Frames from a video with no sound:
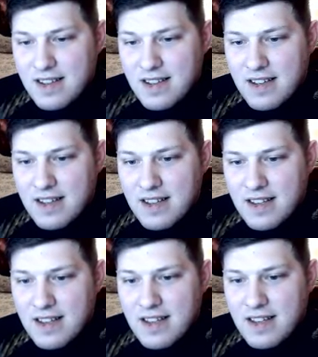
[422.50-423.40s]

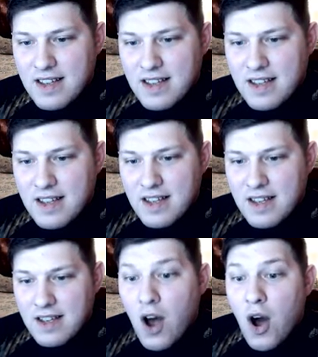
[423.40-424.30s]
Nobody speaks.